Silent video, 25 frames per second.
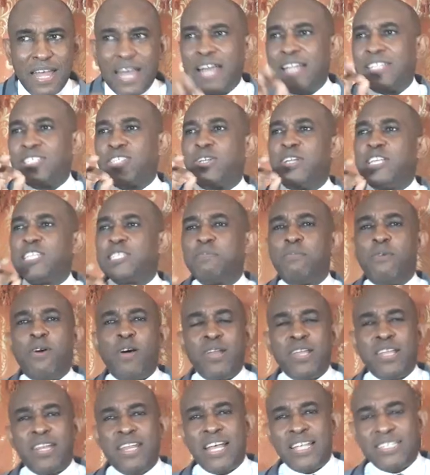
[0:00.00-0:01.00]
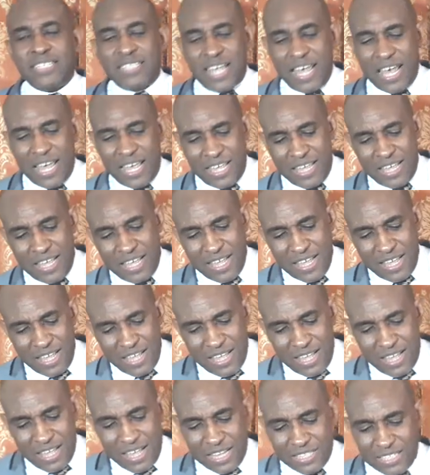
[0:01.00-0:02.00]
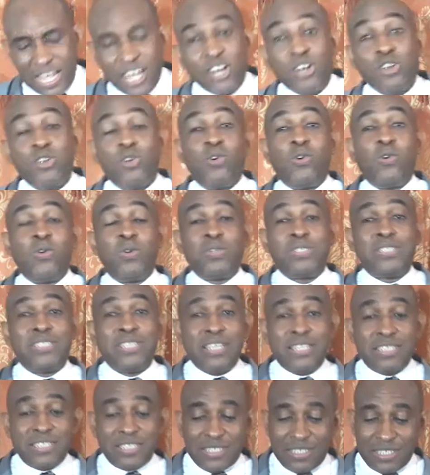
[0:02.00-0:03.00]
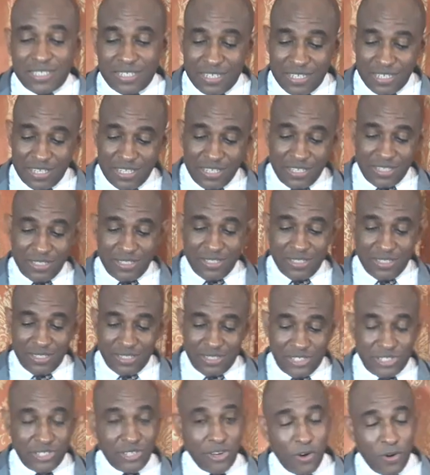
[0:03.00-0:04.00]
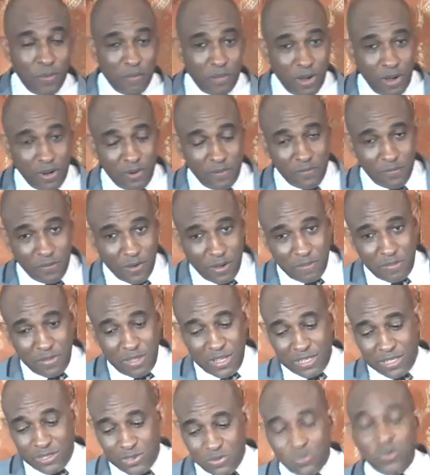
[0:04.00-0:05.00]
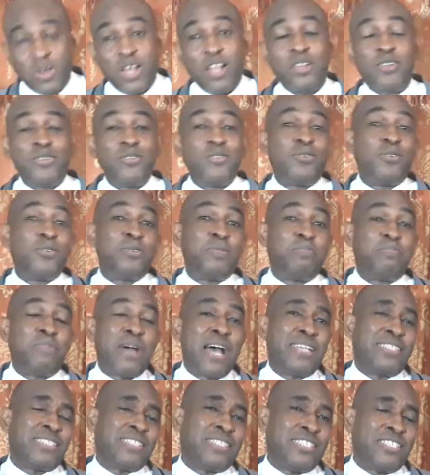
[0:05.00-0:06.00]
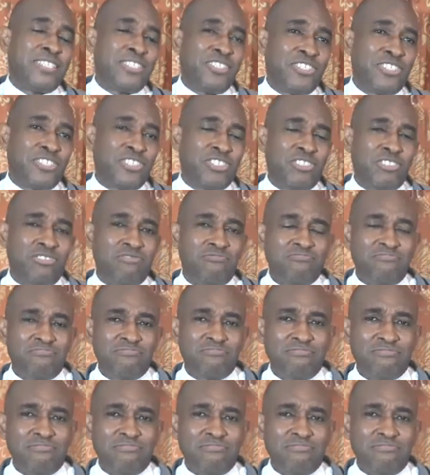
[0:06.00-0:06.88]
And so this morning, as I close this sermon from this well-known passage,